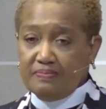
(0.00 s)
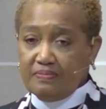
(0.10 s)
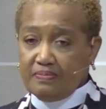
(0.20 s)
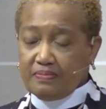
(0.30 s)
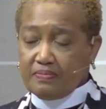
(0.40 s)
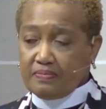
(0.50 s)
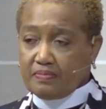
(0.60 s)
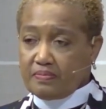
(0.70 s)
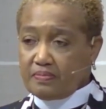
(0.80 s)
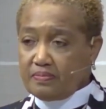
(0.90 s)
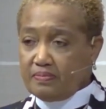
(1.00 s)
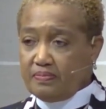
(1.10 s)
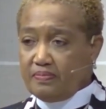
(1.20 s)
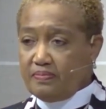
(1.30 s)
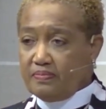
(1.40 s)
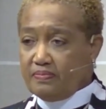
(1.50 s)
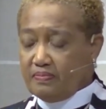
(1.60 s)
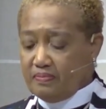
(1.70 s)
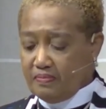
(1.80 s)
Nothing is said.